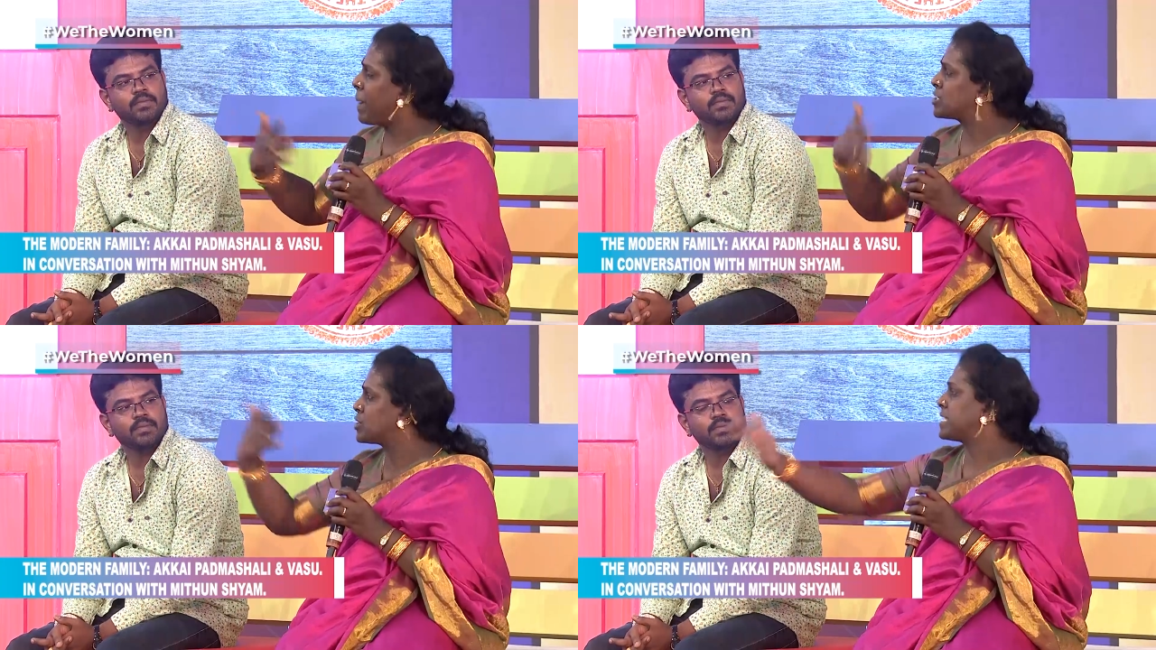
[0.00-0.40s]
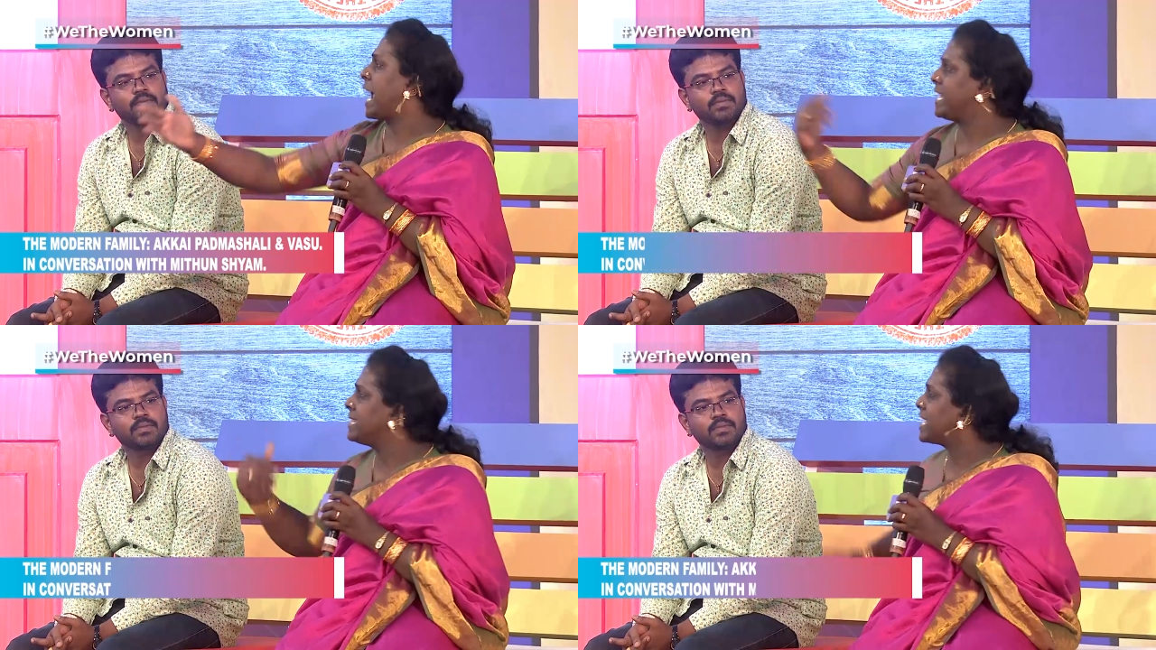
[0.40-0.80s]
Speaker 1: my society
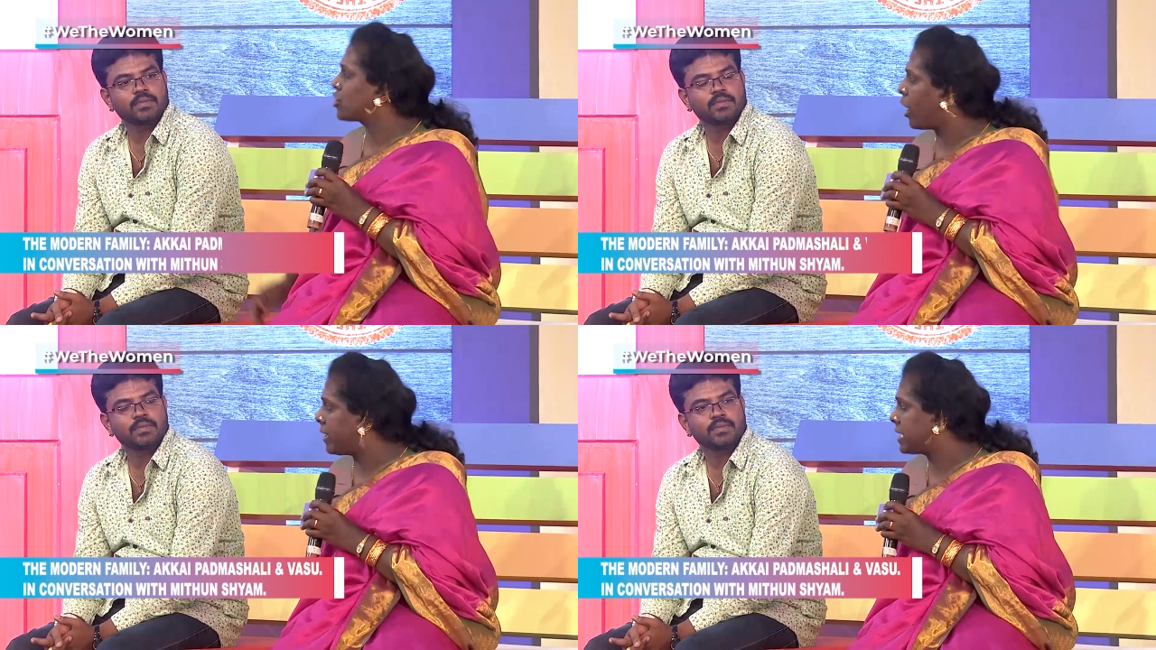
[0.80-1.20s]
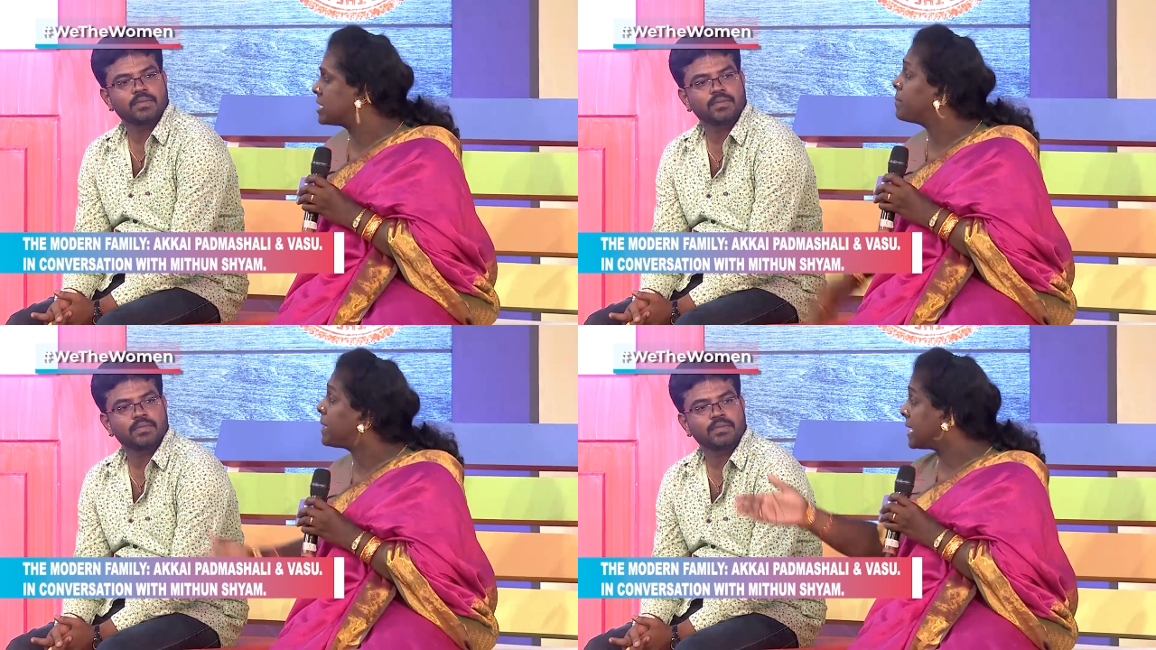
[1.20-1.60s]
in that context is a
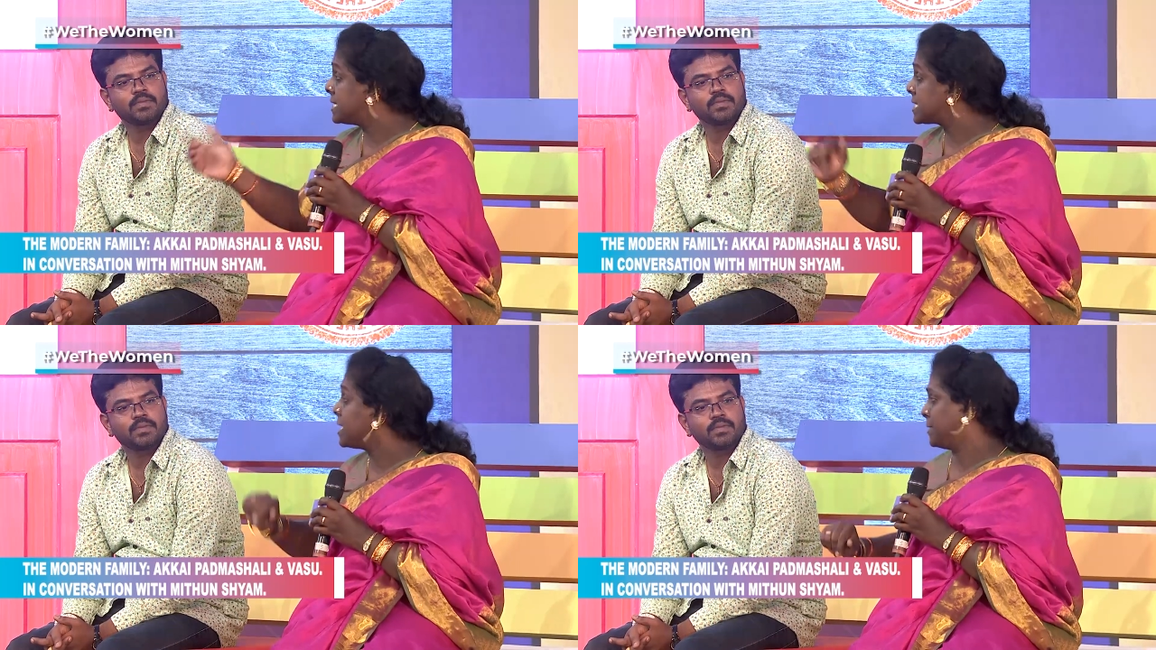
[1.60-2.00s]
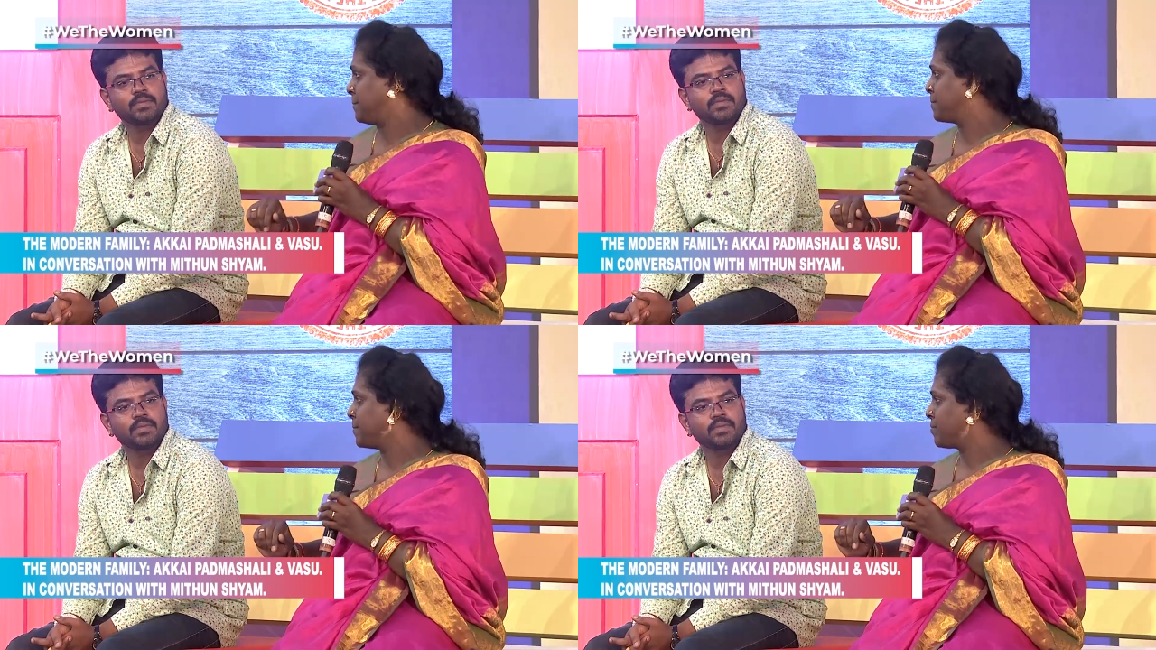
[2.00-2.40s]
big concern.
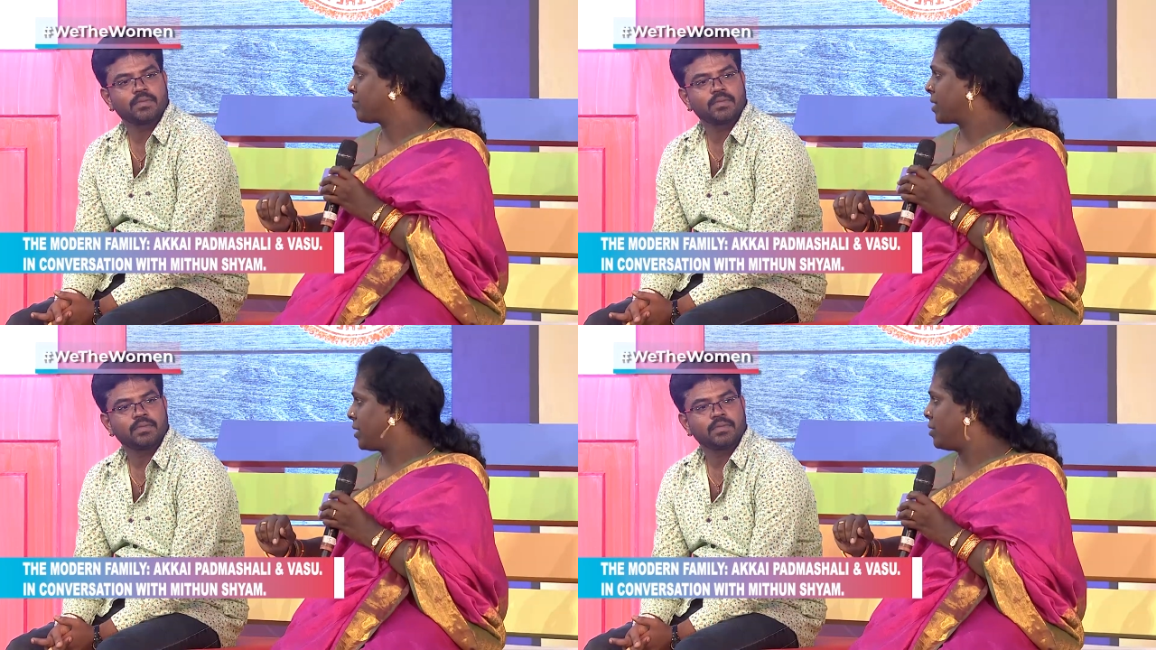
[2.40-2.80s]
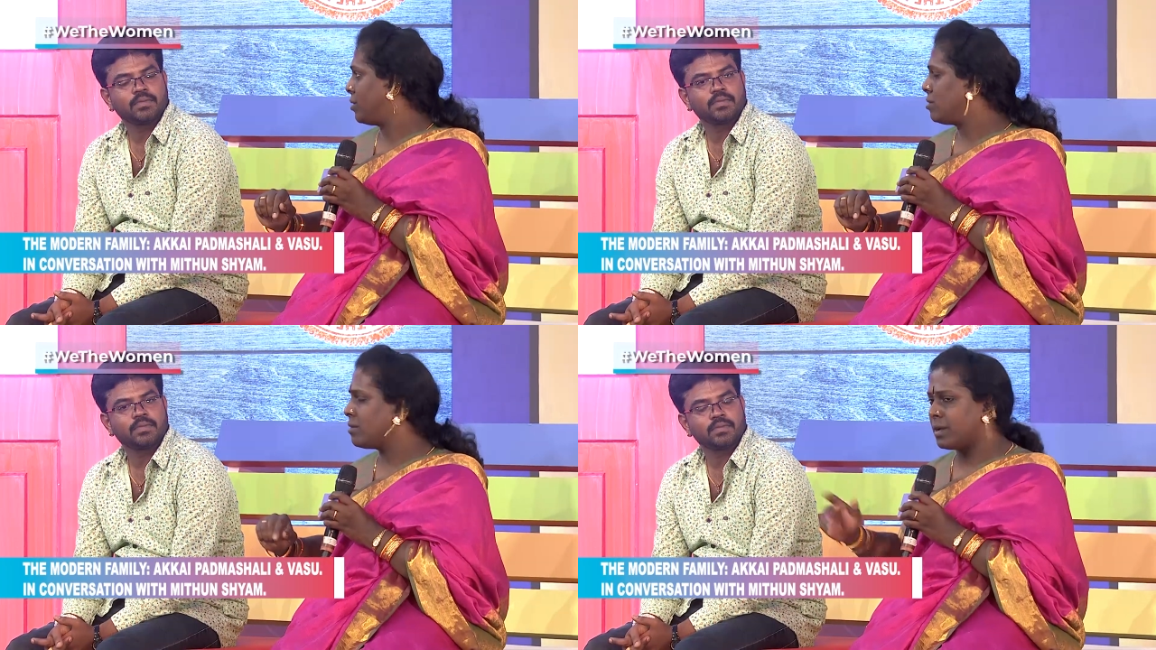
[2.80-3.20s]
You
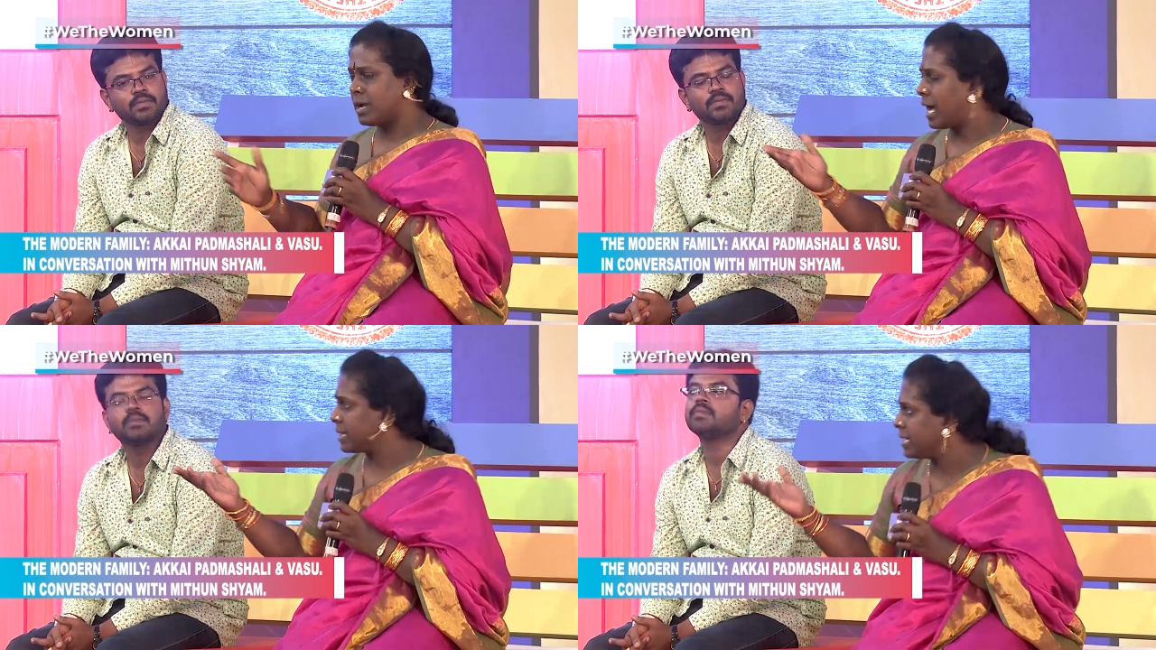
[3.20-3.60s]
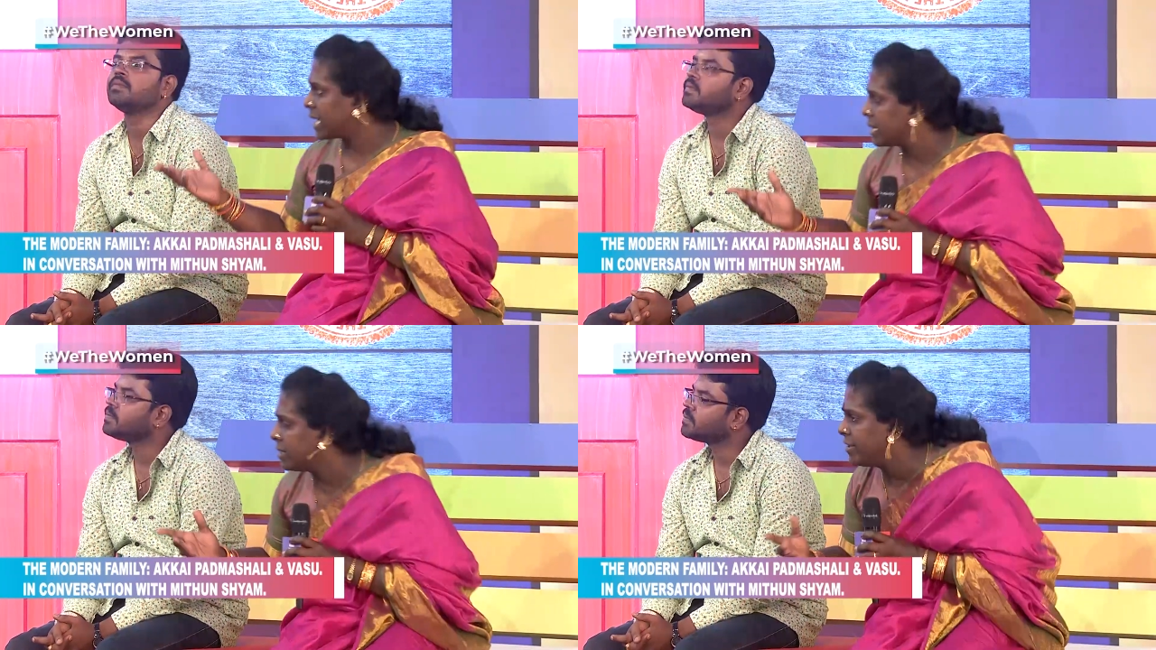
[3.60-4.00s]
know, I think I
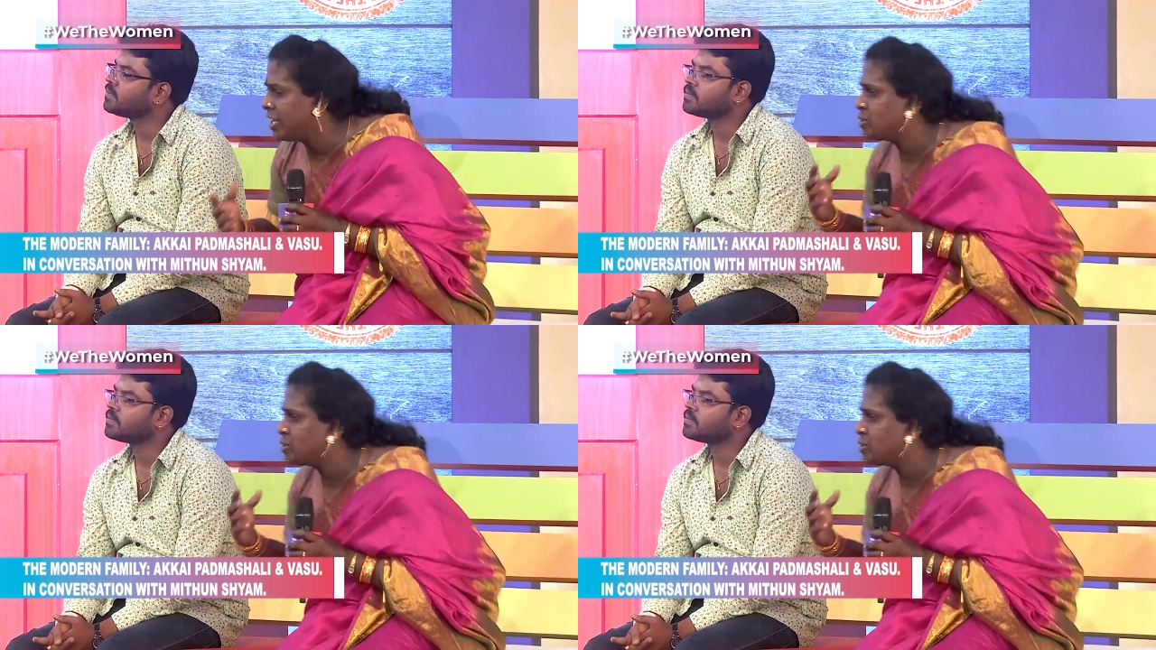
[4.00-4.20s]
think we need